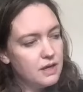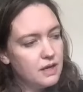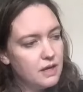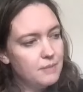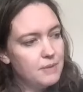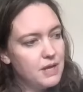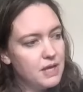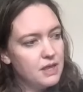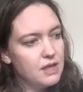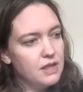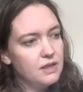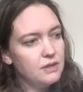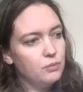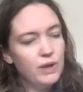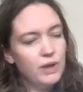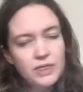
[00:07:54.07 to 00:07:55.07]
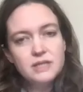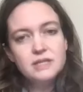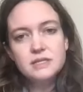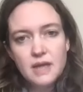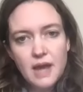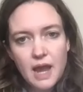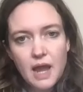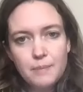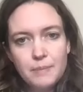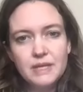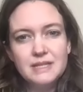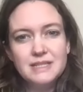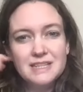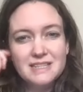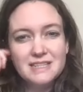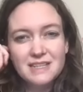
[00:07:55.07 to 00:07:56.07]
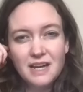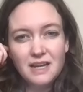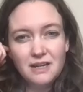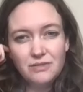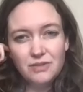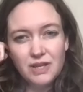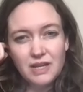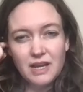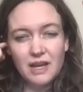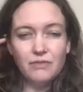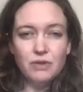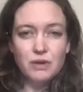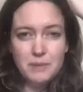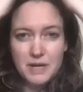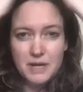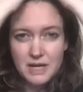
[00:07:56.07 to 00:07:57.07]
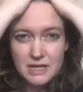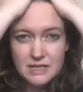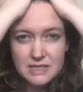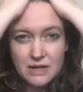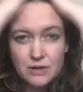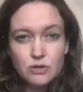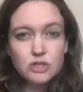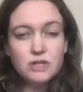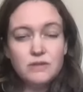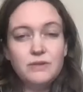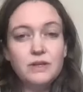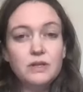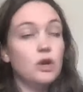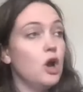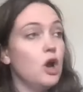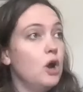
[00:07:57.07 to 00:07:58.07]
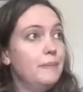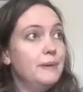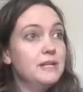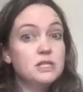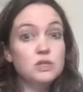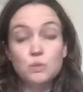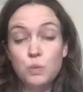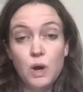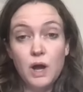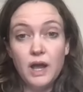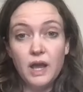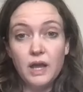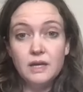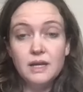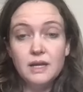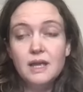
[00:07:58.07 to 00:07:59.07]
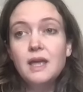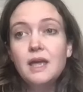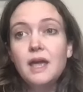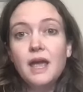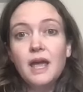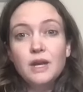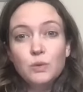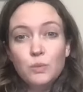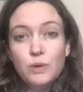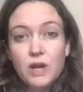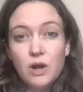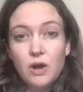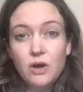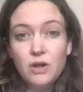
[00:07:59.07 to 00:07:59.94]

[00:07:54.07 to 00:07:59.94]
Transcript: um, when this happens, it's kind of like everybody's energy field opens wide, and we